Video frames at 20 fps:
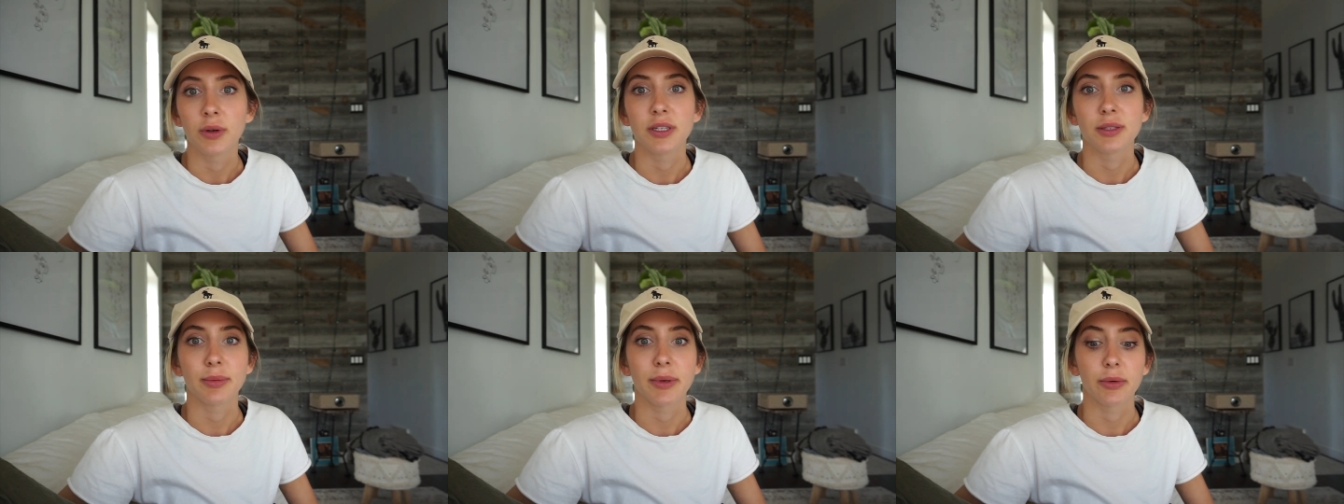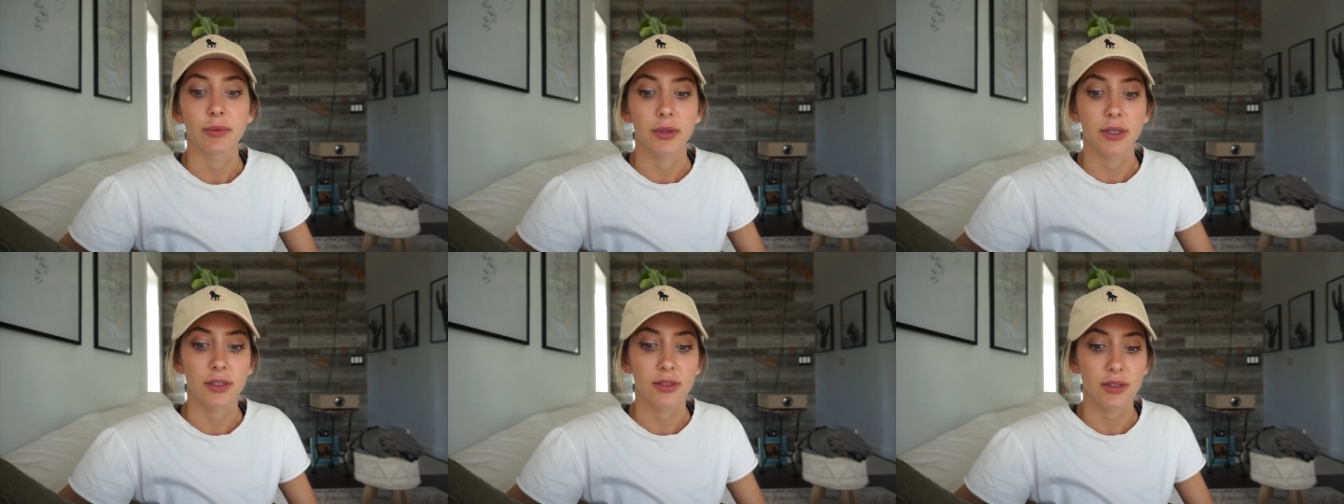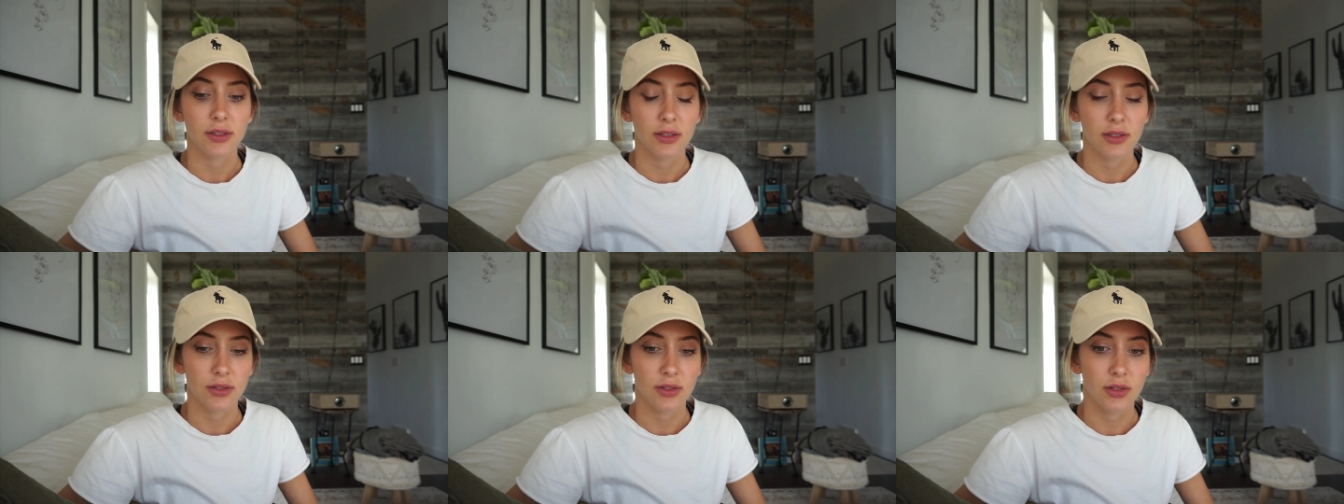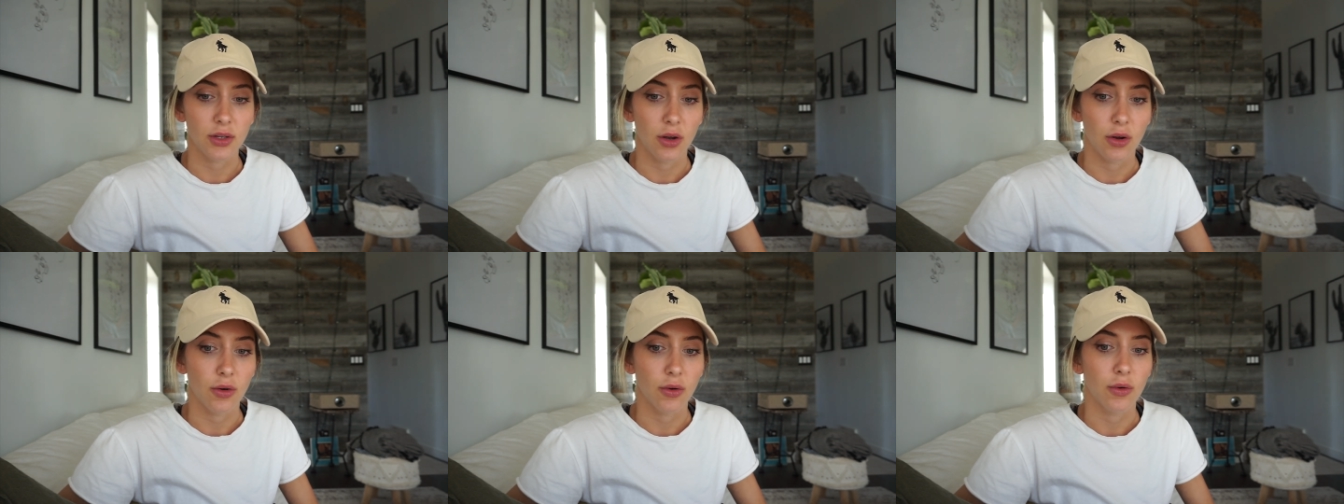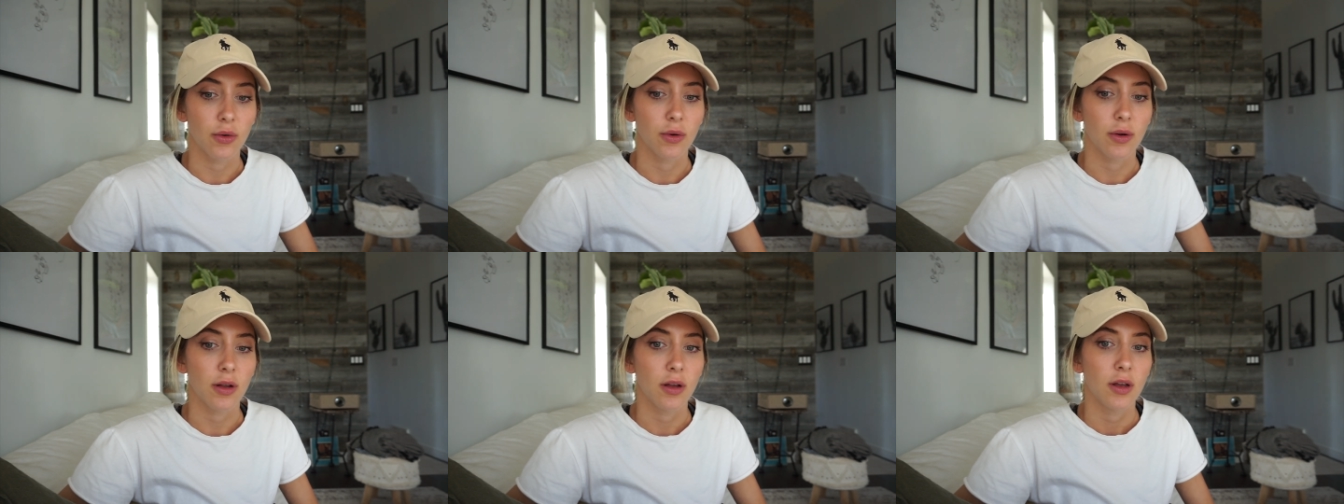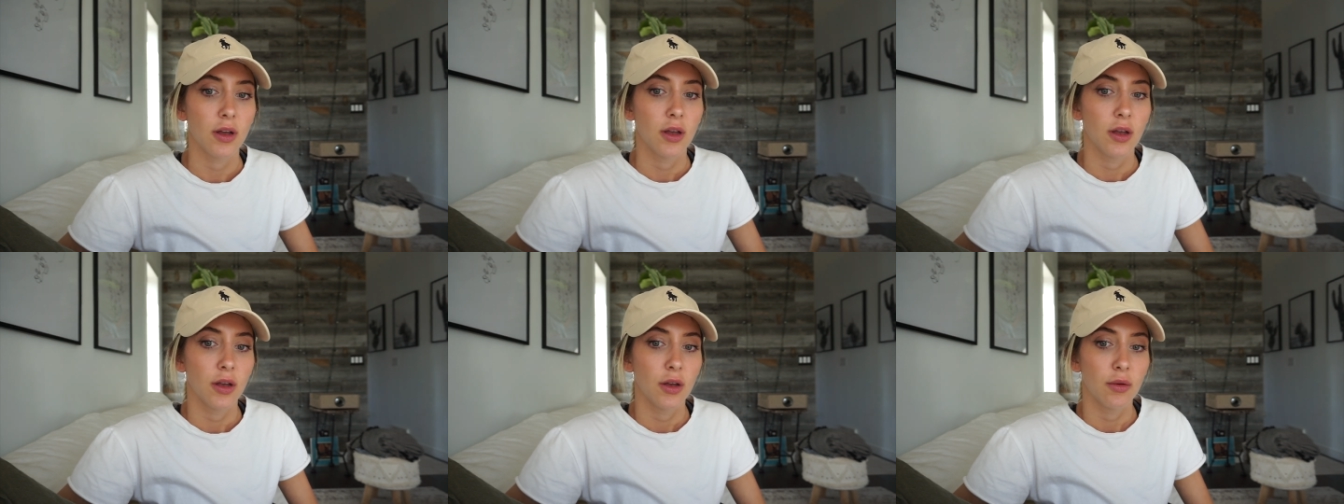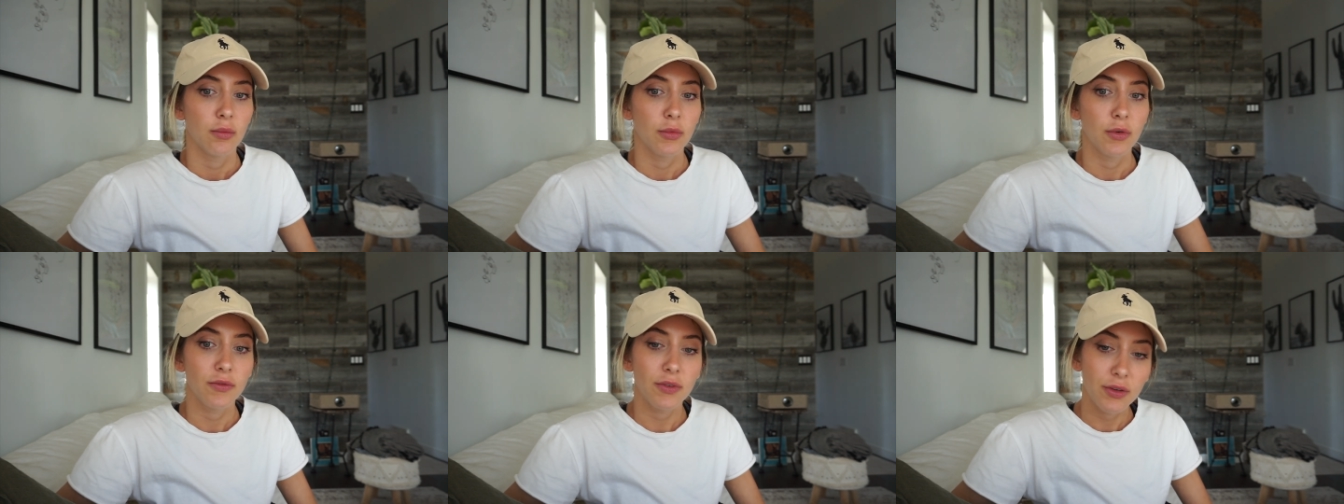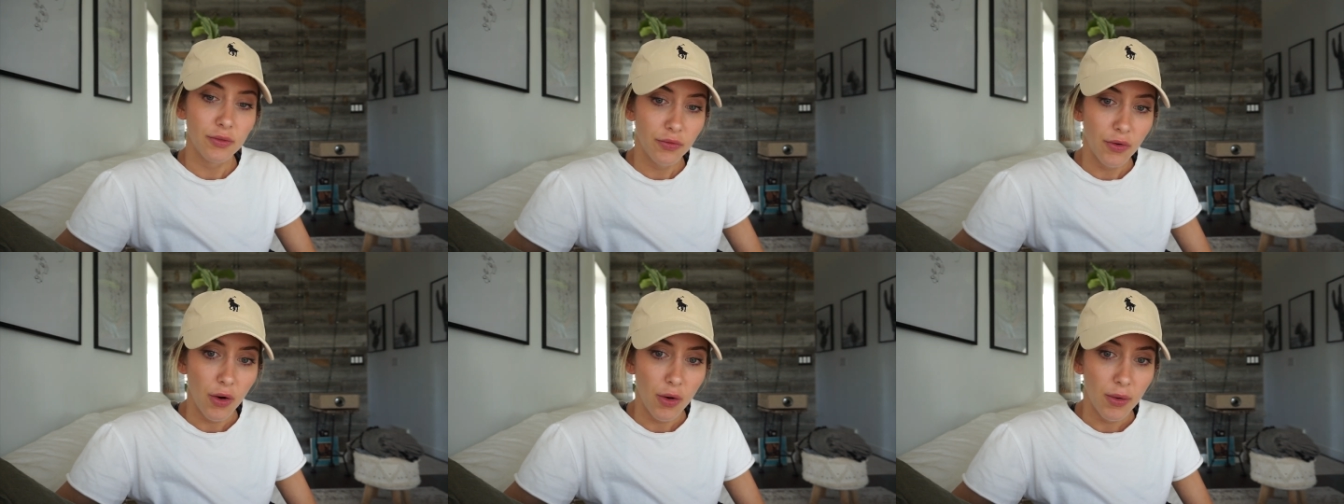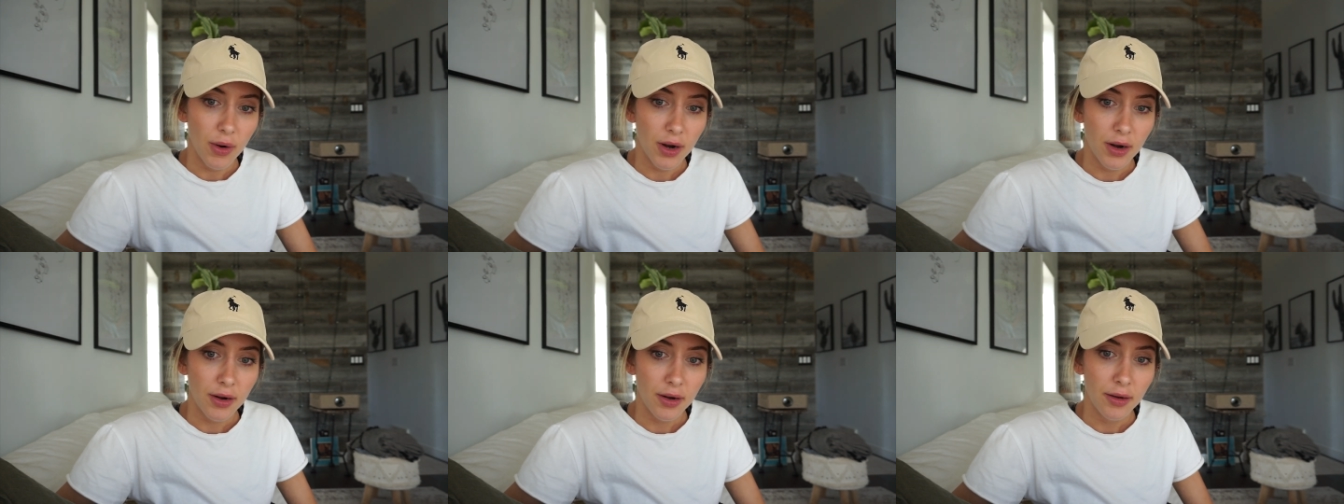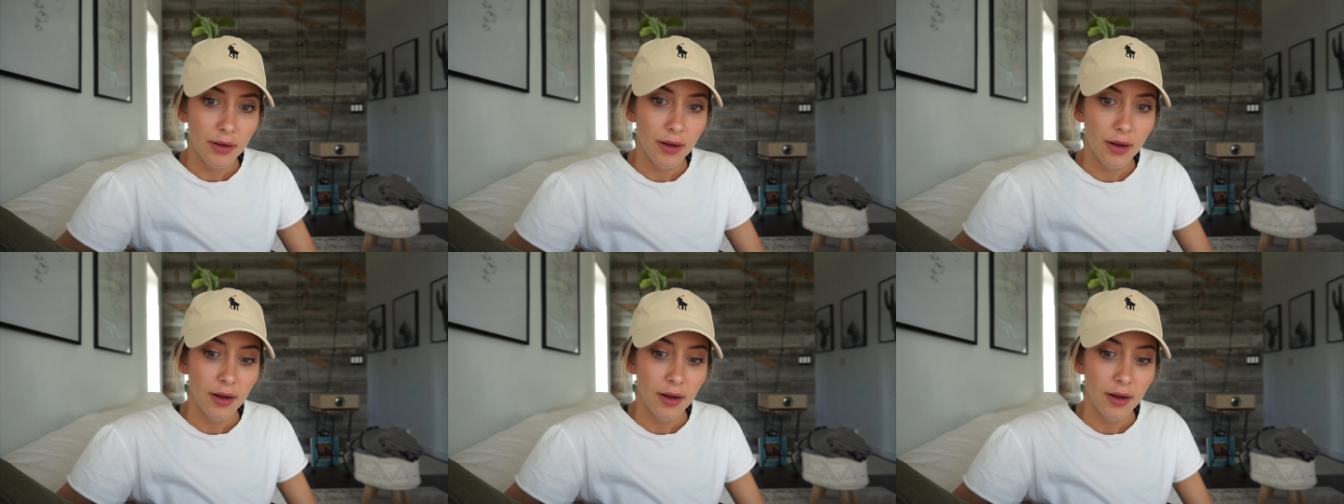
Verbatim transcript: be worse. So moving forward,